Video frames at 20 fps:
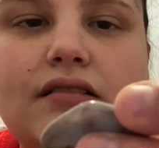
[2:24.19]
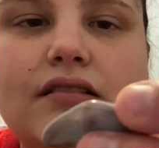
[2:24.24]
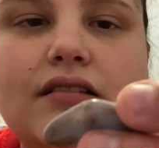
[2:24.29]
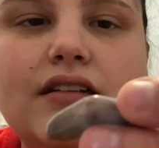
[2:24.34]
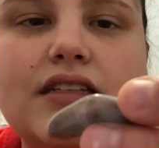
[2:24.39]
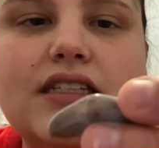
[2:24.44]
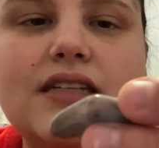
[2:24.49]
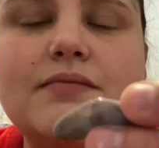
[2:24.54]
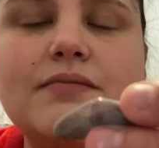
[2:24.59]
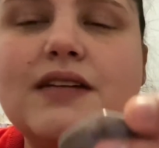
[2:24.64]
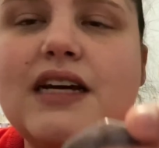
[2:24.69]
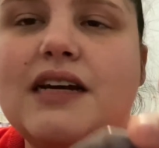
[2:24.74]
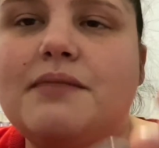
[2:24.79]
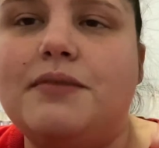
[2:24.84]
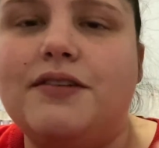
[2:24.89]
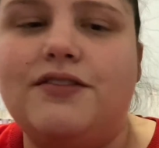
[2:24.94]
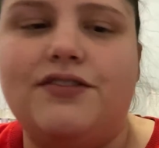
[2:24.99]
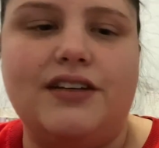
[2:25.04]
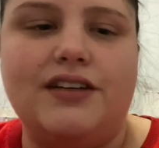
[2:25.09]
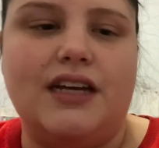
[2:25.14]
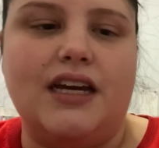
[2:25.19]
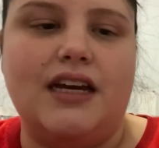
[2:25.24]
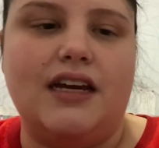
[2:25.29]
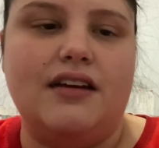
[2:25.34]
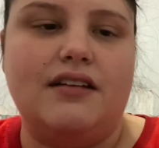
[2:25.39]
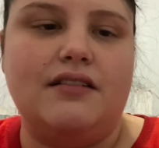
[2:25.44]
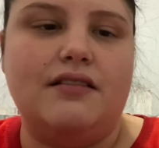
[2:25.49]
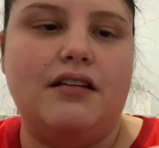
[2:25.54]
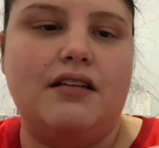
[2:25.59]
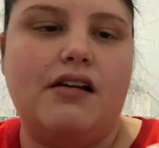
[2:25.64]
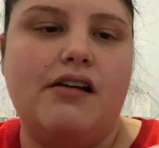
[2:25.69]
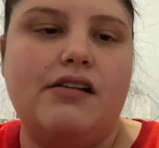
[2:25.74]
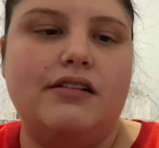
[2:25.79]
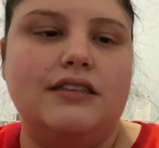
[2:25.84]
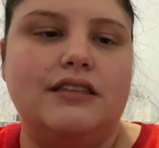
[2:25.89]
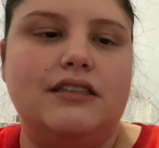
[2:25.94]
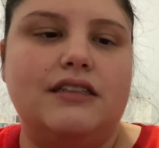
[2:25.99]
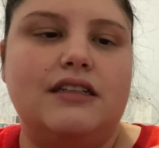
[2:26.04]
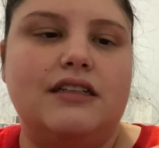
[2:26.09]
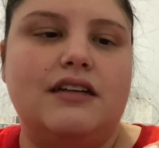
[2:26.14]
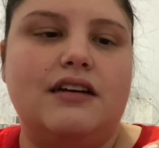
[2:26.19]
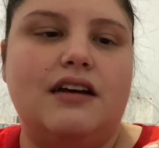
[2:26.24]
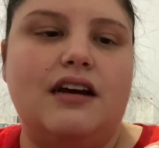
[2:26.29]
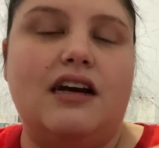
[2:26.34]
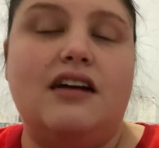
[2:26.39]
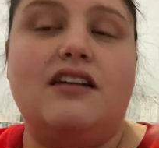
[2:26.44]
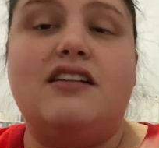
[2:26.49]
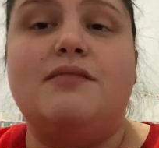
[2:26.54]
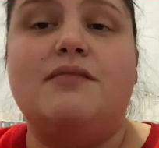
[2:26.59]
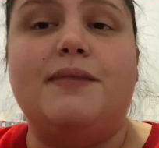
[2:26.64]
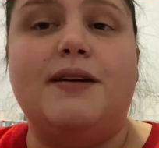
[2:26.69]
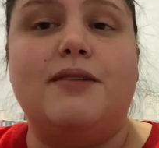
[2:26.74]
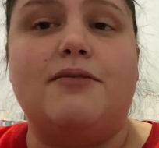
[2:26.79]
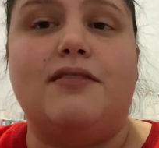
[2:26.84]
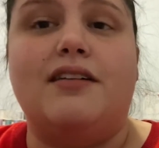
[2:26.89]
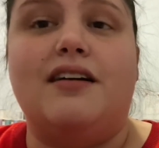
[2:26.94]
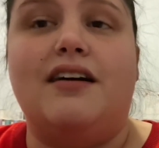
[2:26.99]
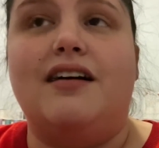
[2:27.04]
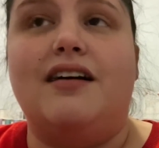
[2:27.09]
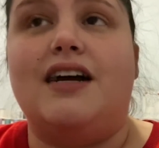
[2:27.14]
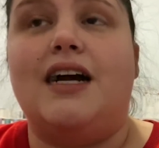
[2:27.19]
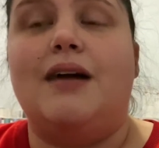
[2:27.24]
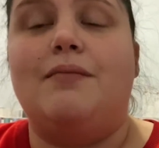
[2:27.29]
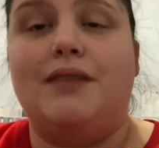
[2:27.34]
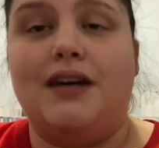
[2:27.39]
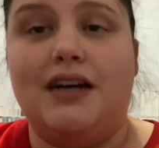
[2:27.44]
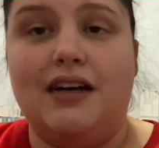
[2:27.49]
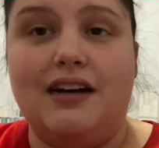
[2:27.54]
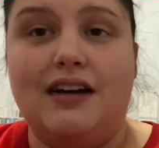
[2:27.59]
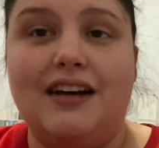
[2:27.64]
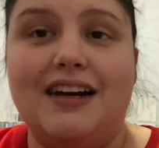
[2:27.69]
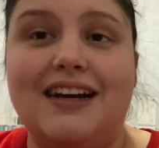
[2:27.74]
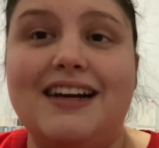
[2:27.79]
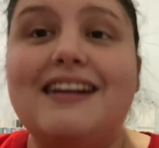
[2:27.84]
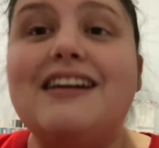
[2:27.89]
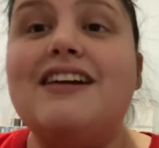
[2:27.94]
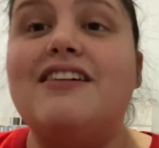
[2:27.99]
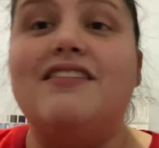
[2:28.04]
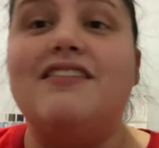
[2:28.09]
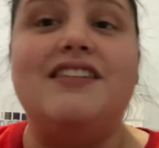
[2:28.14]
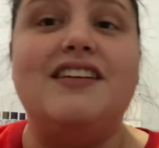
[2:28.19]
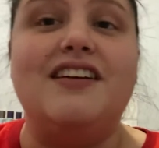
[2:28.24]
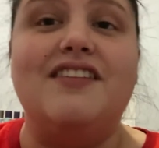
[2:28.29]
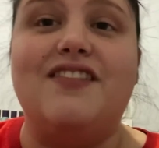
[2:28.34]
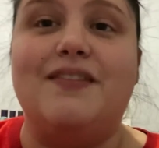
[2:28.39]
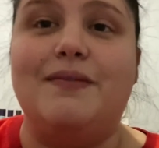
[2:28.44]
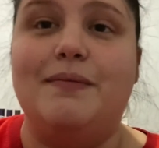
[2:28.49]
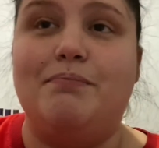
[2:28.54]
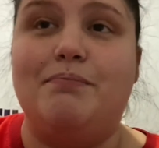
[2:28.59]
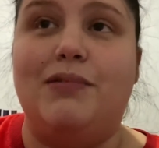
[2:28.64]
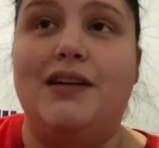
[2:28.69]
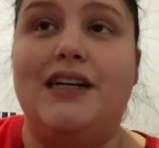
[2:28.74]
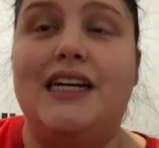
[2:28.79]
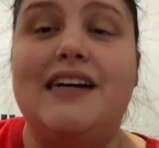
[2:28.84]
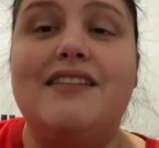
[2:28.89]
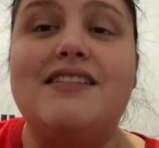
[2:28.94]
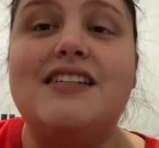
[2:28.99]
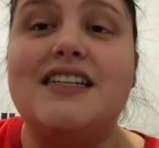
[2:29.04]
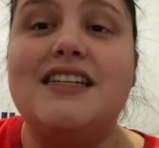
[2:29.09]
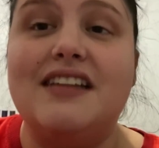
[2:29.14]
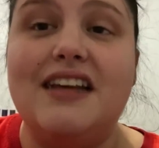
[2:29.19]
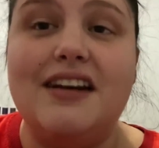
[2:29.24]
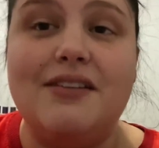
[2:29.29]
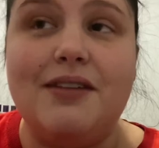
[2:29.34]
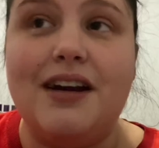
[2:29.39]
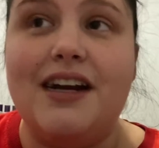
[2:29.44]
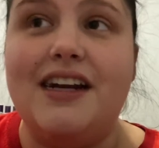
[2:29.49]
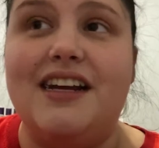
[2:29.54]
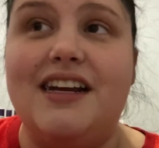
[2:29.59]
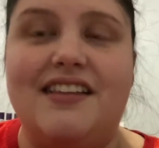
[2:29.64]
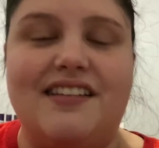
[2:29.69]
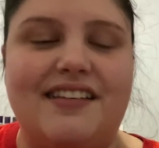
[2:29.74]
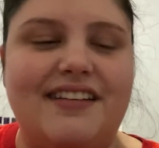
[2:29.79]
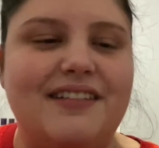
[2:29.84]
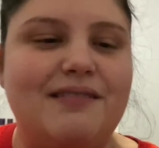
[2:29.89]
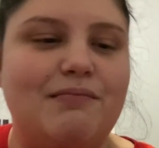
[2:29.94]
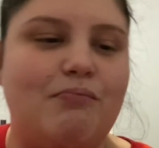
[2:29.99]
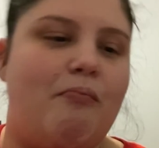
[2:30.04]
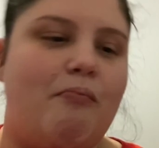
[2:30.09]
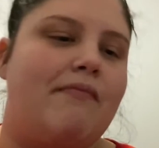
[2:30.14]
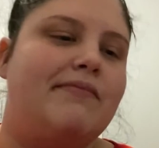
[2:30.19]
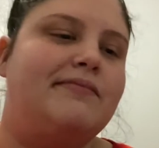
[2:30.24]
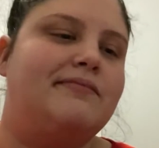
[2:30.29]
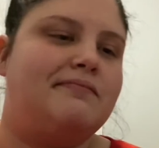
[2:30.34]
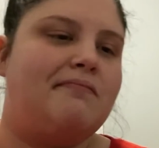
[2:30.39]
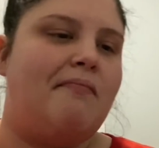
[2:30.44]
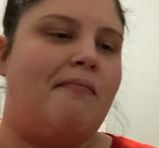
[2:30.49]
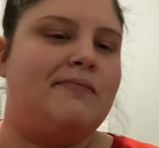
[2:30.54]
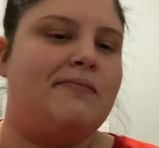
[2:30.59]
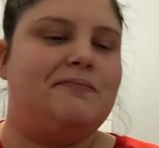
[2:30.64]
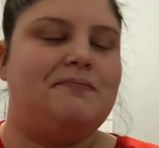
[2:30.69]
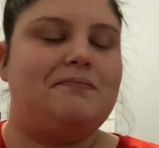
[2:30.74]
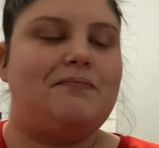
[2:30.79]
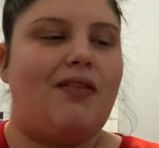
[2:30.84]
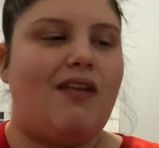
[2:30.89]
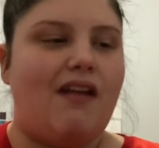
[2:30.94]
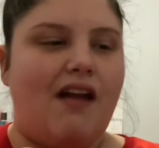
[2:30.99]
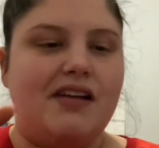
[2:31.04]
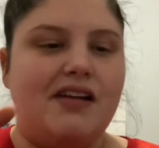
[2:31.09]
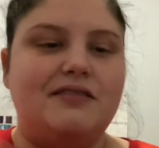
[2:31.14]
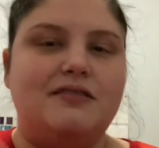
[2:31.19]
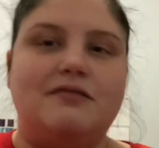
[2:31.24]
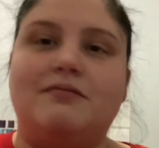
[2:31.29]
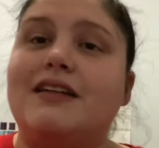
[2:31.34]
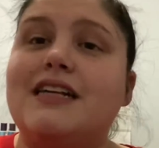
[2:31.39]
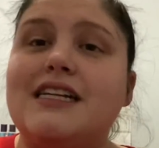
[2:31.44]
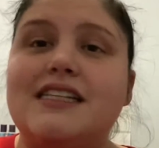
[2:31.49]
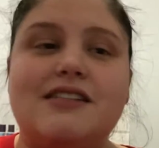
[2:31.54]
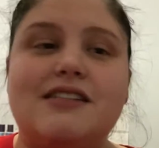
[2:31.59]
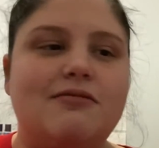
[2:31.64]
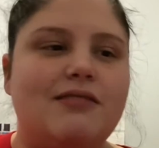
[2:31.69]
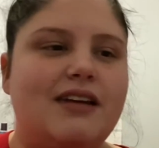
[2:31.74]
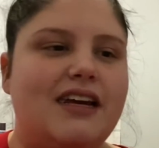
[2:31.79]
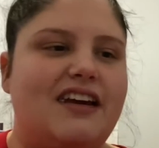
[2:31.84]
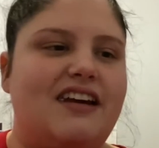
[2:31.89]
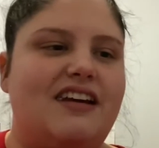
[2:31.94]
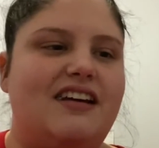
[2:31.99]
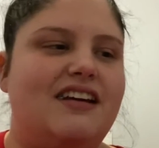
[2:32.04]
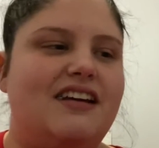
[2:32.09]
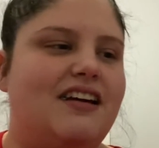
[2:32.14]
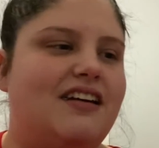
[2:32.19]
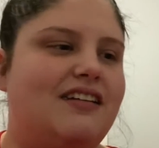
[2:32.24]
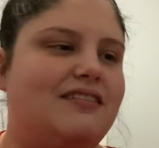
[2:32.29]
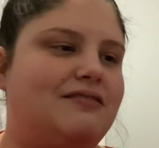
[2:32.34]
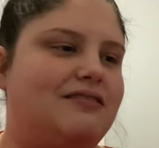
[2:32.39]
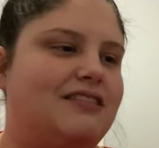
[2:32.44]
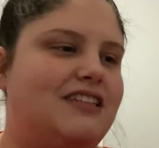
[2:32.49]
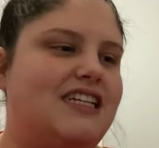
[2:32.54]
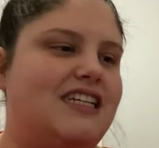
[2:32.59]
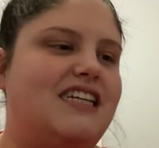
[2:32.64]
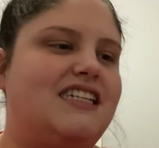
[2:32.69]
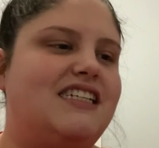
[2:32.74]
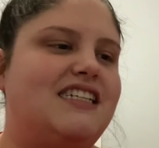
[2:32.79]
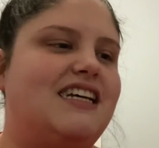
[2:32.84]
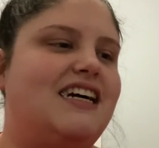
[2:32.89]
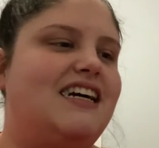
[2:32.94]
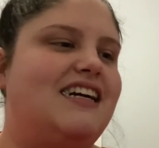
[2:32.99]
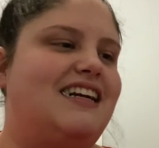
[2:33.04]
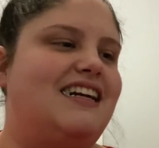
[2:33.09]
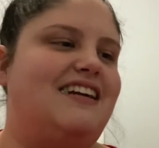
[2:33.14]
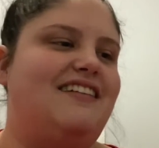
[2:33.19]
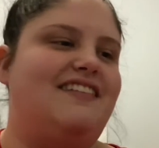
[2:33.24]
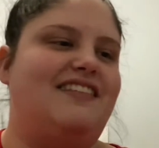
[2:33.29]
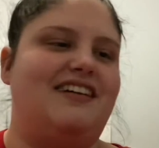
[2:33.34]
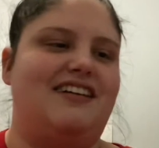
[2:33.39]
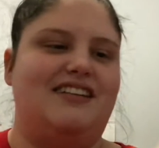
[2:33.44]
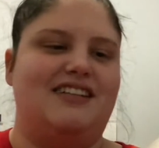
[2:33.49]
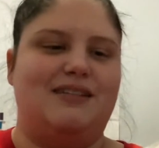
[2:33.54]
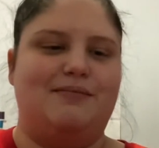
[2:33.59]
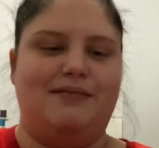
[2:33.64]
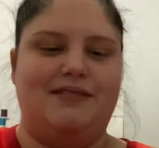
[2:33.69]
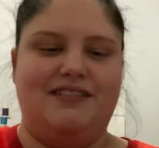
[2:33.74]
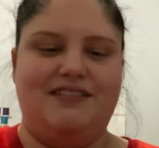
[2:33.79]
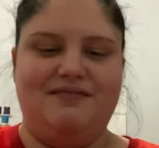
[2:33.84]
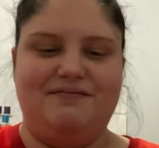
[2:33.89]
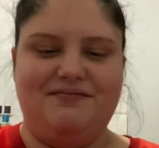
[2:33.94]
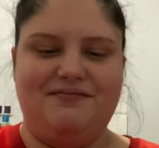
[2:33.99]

Some type of a gate. I could be wrong. I don't even know if I'm pronouncing that right either. But that's okay, because I just got out of the hospital.